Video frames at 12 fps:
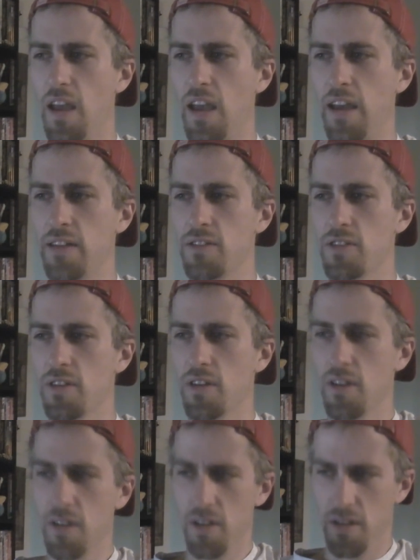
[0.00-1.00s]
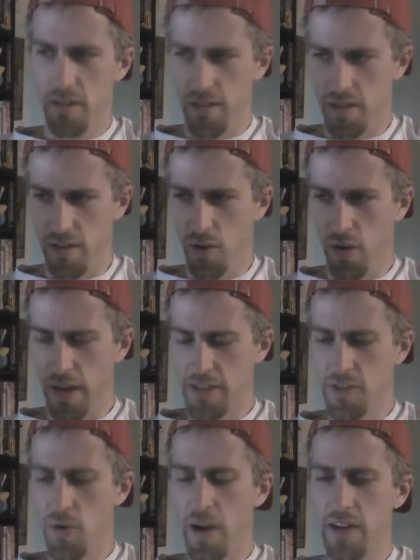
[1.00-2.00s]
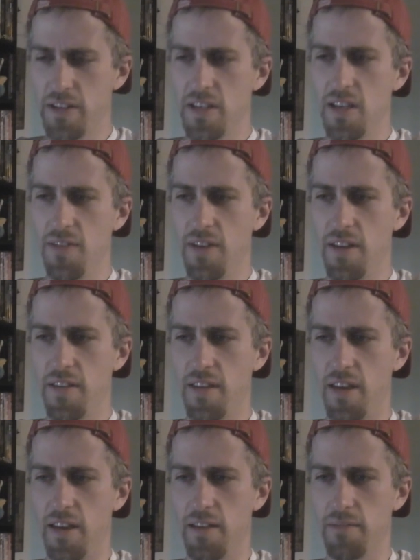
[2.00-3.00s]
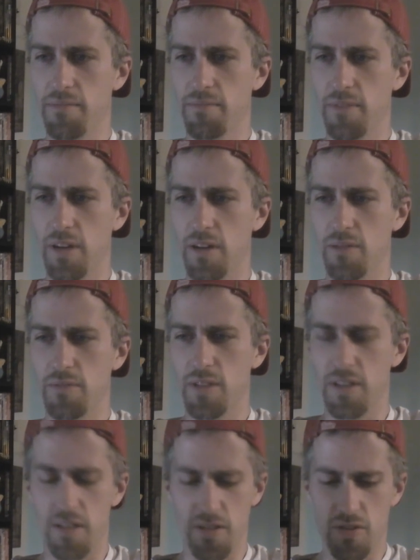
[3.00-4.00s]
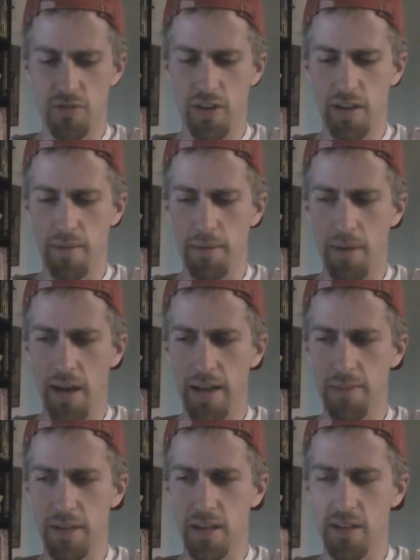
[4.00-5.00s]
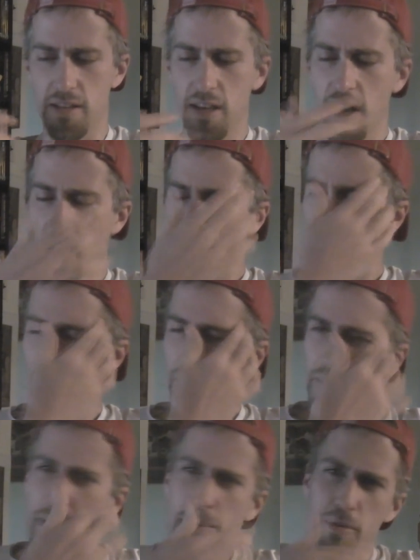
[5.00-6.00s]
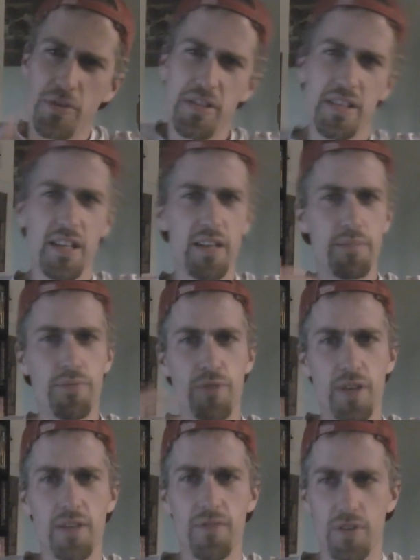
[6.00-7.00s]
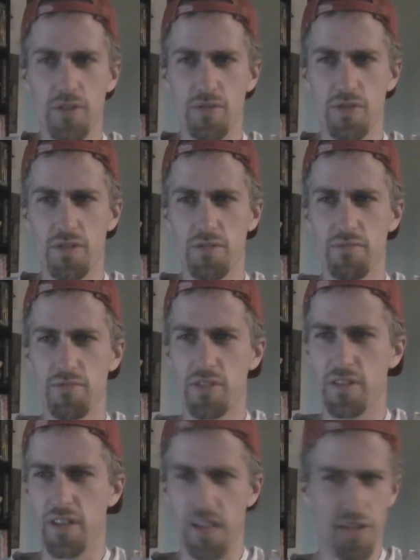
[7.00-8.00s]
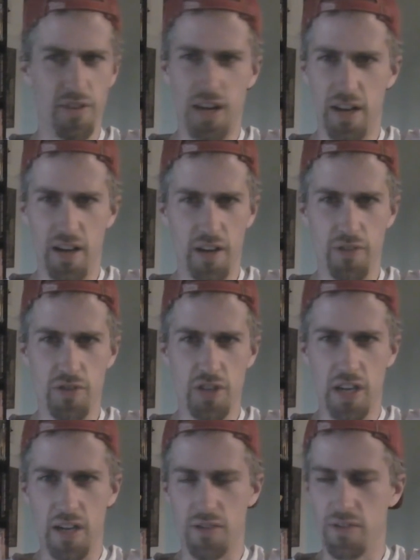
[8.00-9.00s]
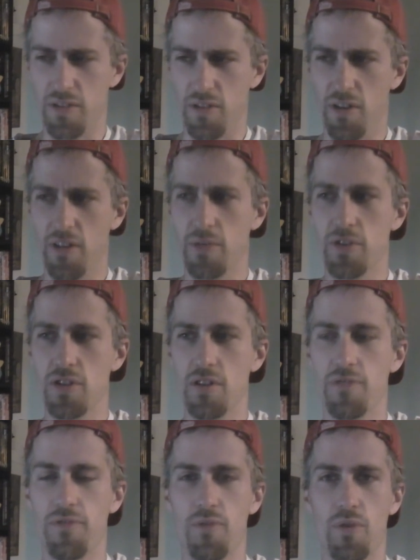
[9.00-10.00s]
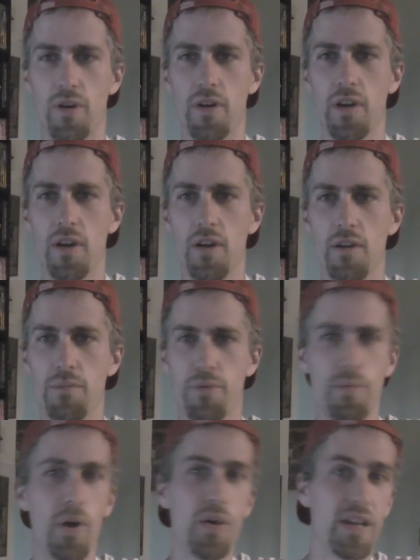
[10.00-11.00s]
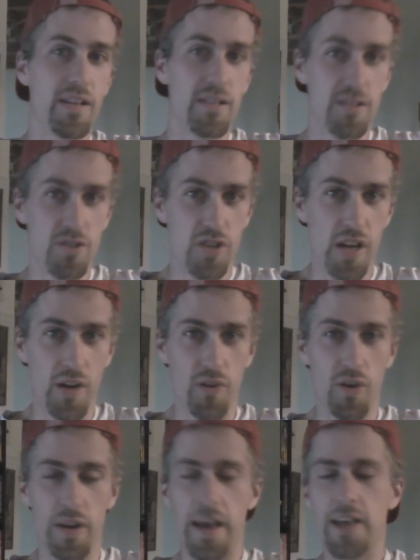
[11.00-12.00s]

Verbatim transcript: And the whole Esquire TV thing, you know, it struck in my mind because I remember seeing previews, just even on other channels along with G4, promoting this channel called